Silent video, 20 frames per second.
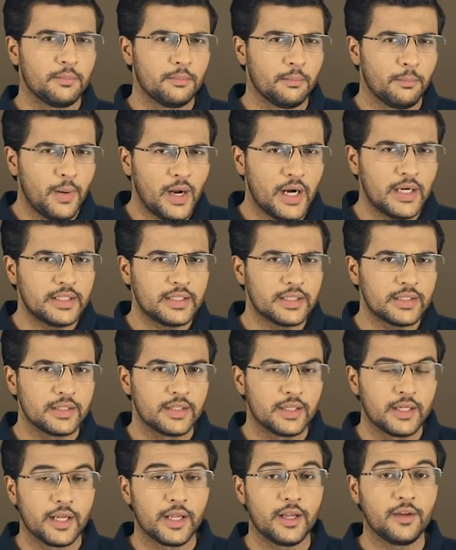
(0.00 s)
But
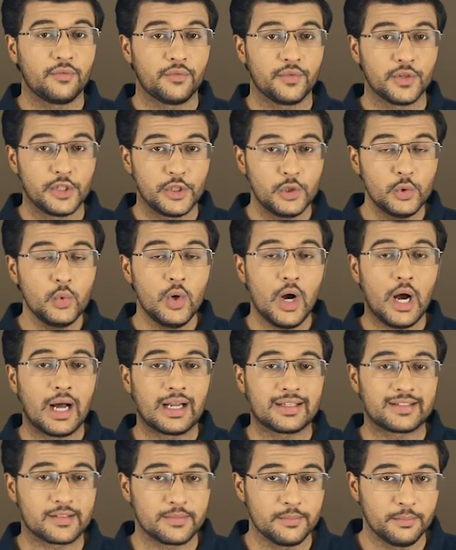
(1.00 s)
if you
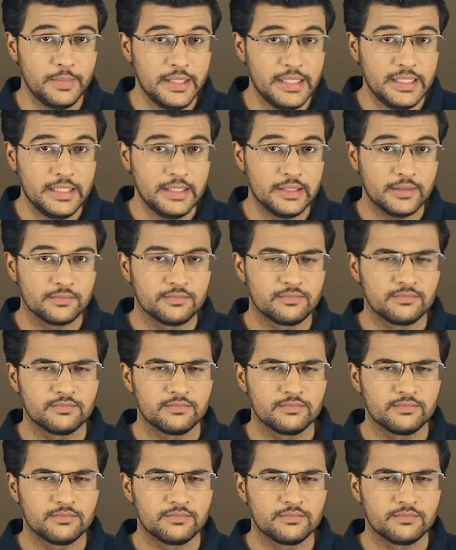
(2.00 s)
ask me,